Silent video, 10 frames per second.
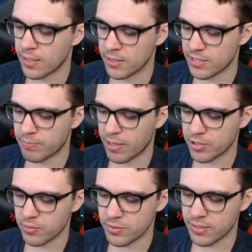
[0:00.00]
uh,
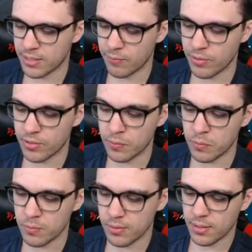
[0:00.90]
deal, uh,
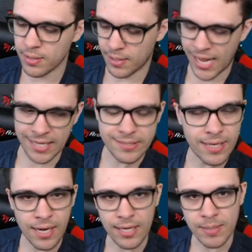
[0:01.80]
specials that they would
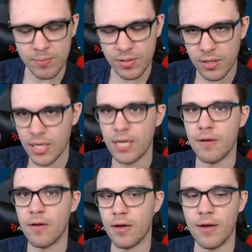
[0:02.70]
do uh, at
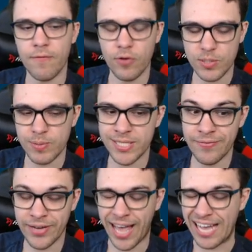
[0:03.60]
times
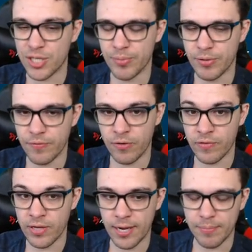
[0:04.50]
uh, for a
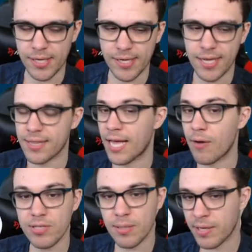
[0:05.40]
specific attribute for
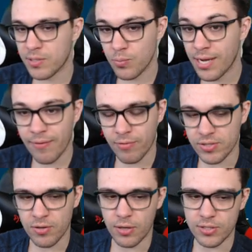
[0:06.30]
VIP. That
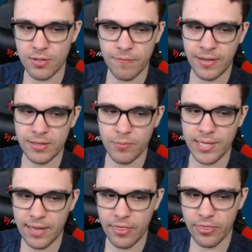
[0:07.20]
was the best we ever
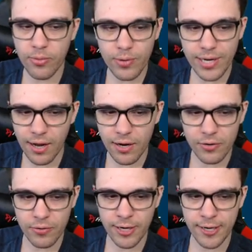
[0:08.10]
saw. So the fact that we're
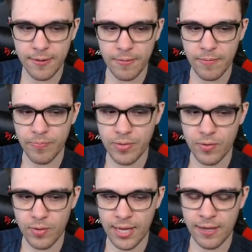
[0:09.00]
getting
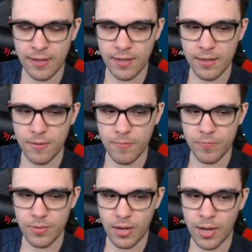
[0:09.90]
300,
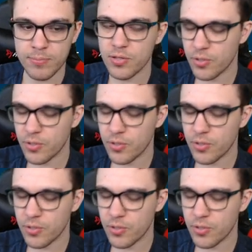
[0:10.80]
okay,